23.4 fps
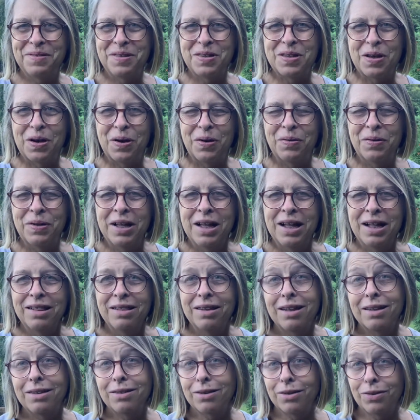So
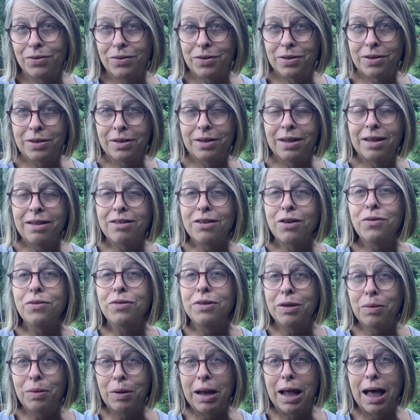let's go
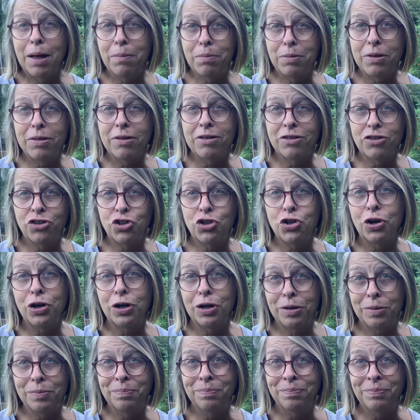see what happened to this chard,